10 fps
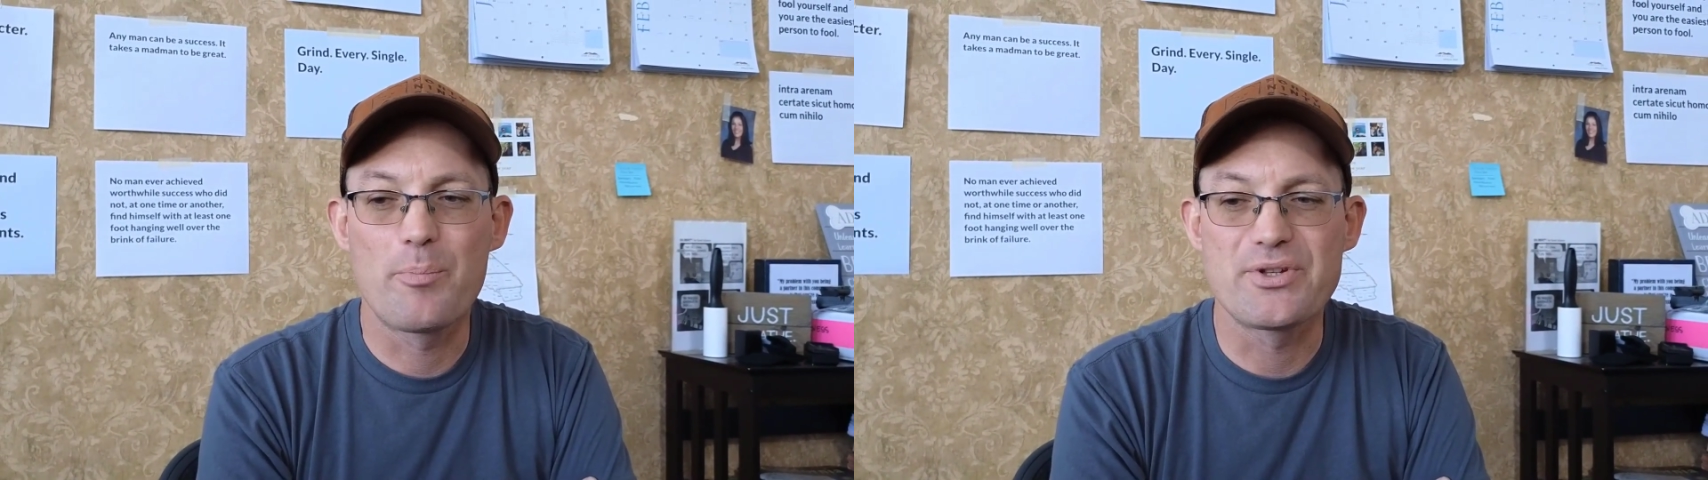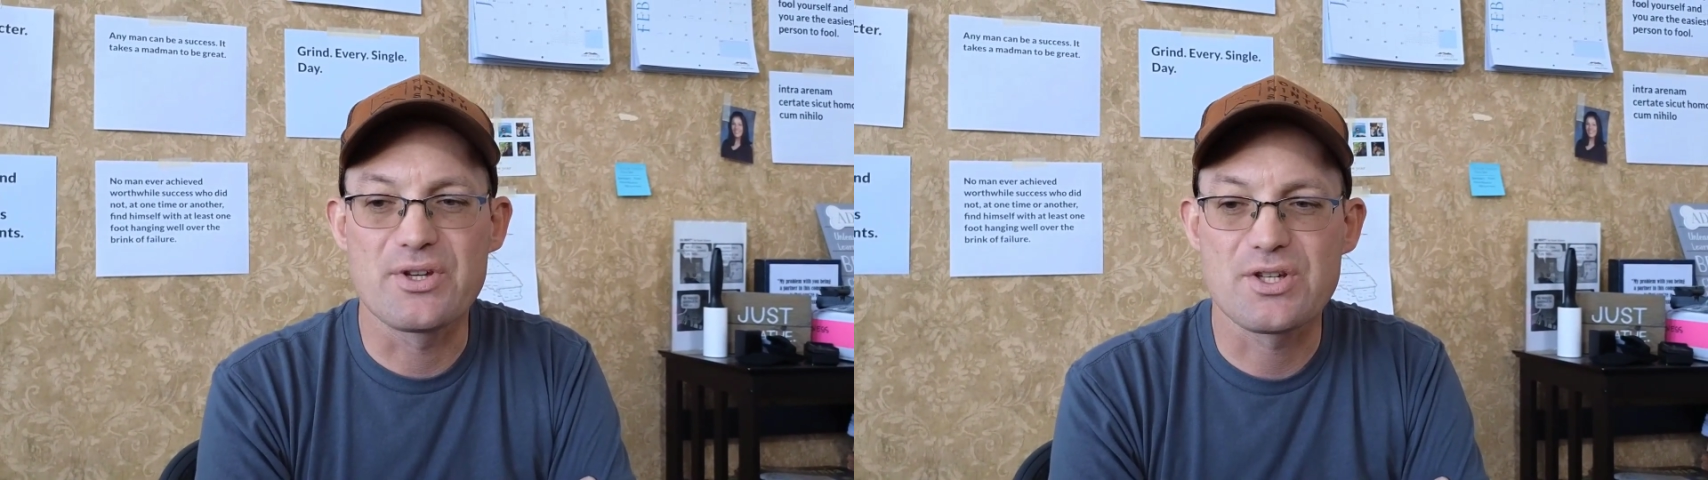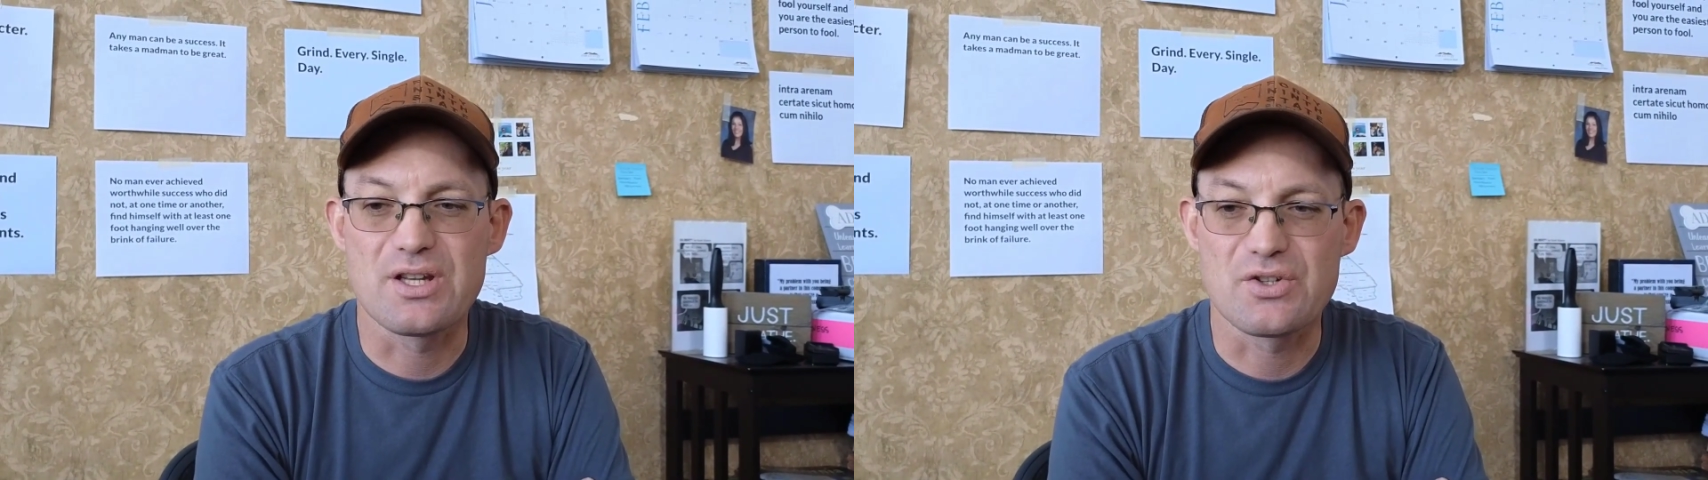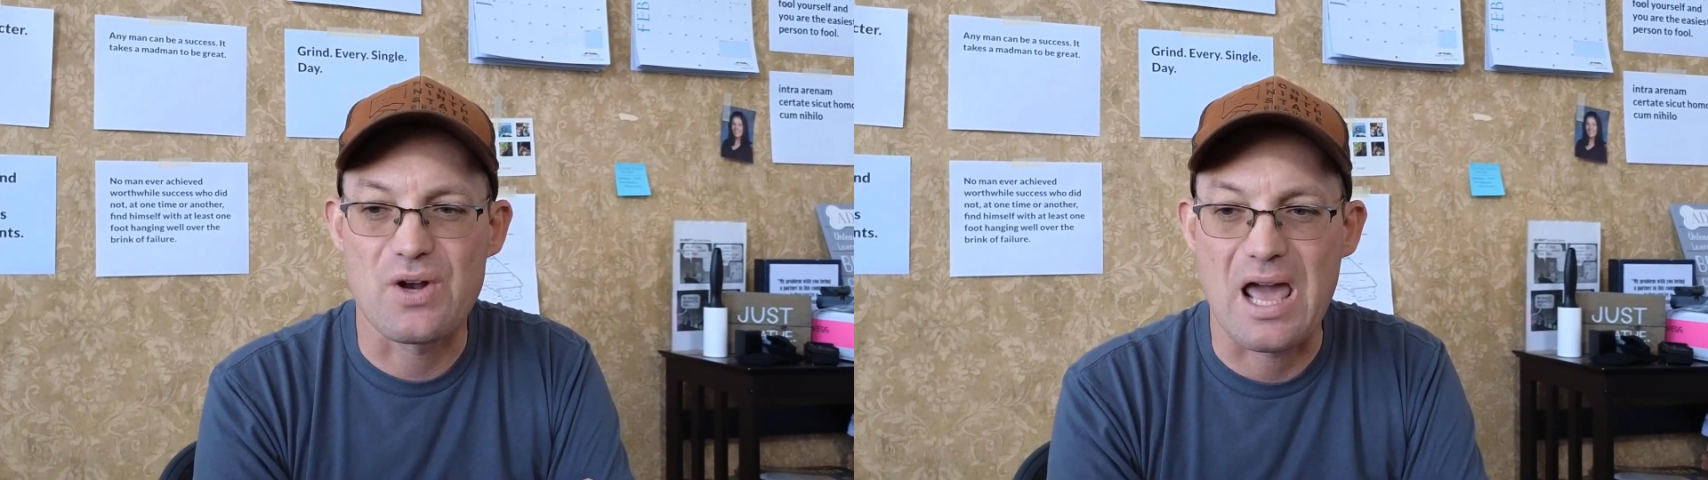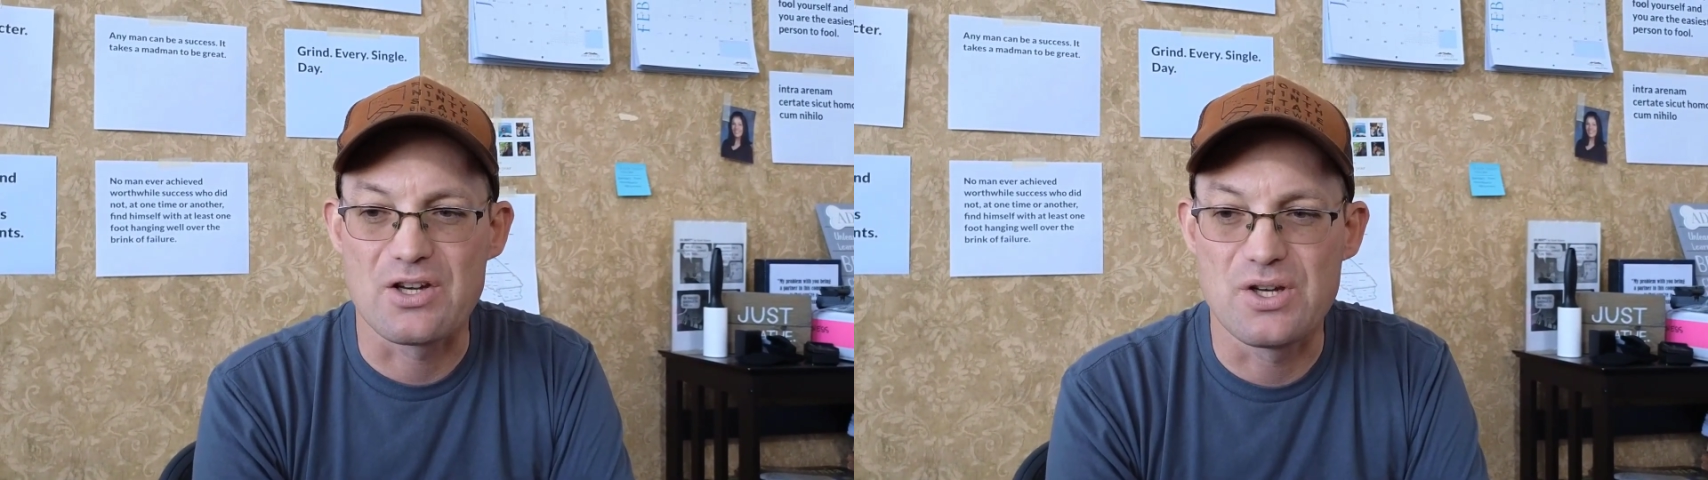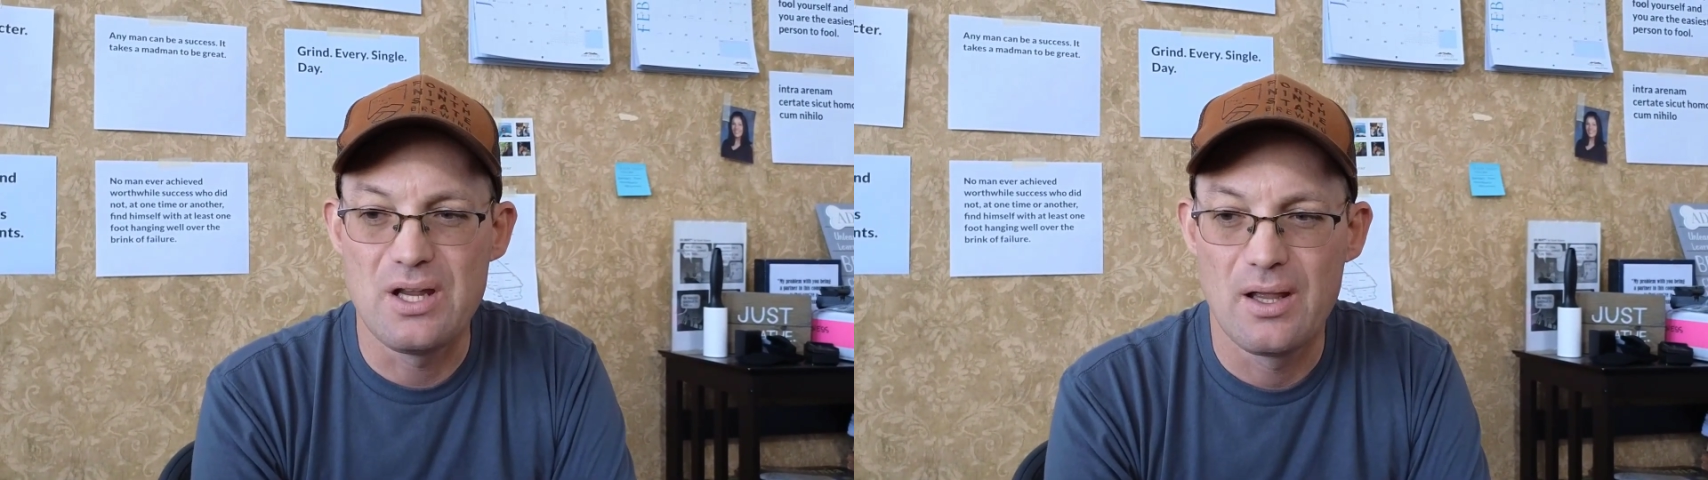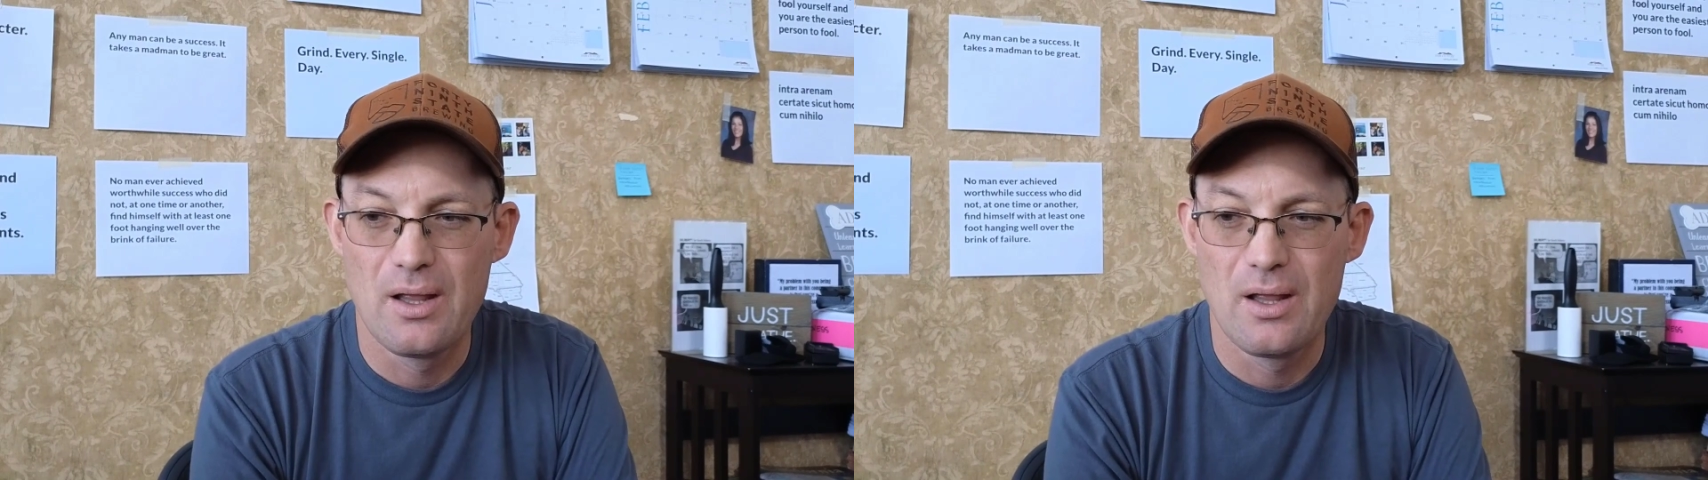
positioning strategy.